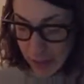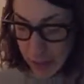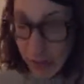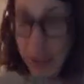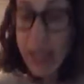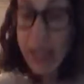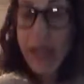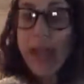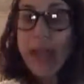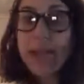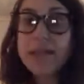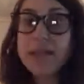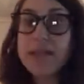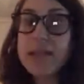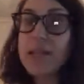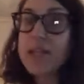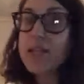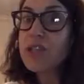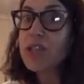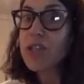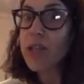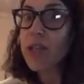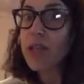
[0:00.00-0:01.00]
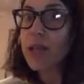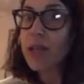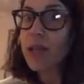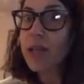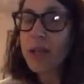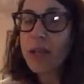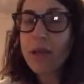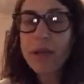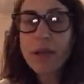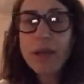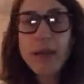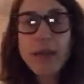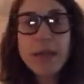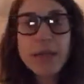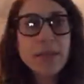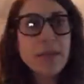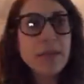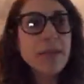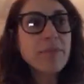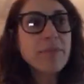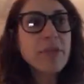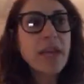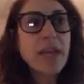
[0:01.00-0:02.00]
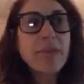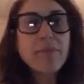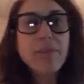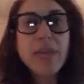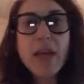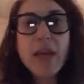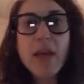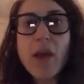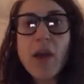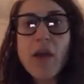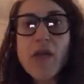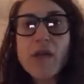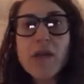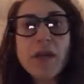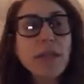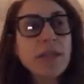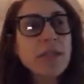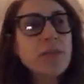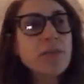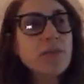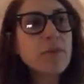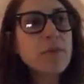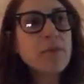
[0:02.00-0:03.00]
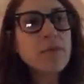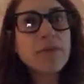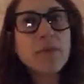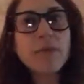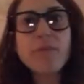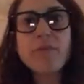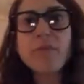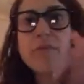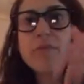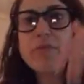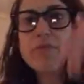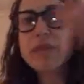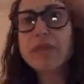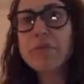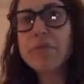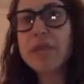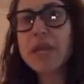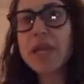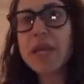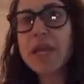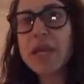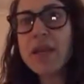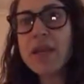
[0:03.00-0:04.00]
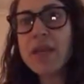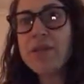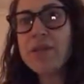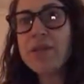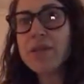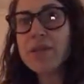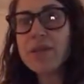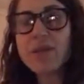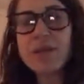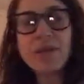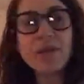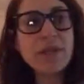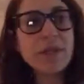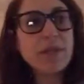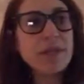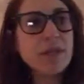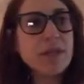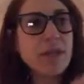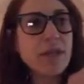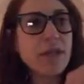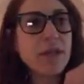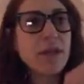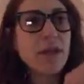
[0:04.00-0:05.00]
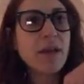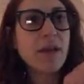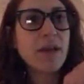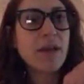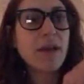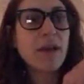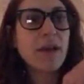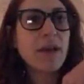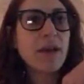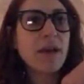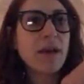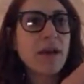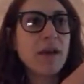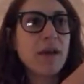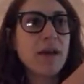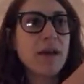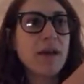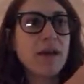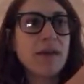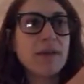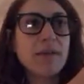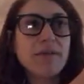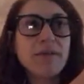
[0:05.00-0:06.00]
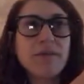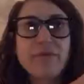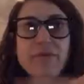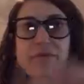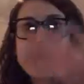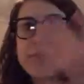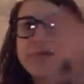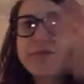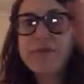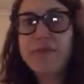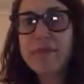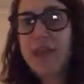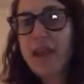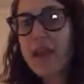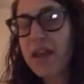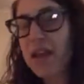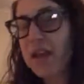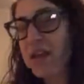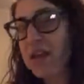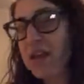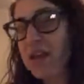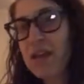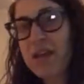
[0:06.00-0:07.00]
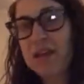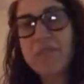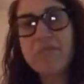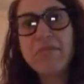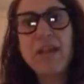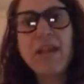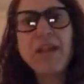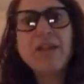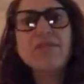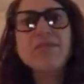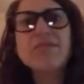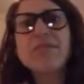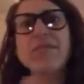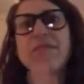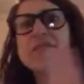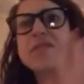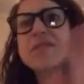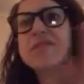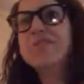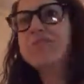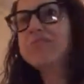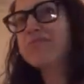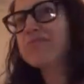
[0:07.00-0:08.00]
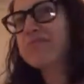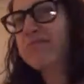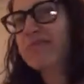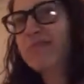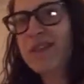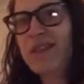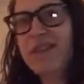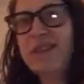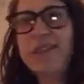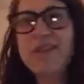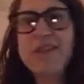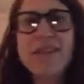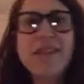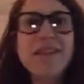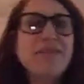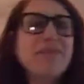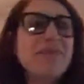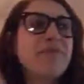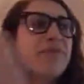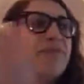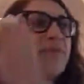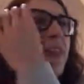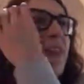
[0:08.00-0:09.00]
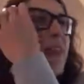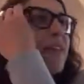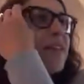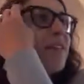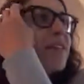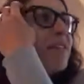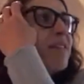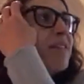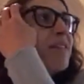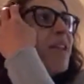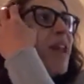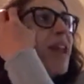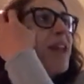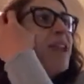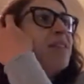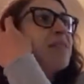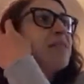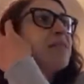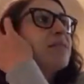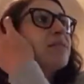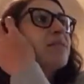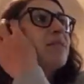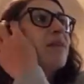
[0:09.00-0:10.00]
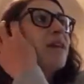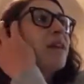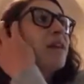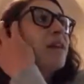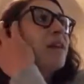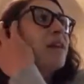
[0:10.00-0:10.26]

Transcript: relaxation? Sometimes I go and I just want to see people's memes. I want to see, I don't know, just these like nice,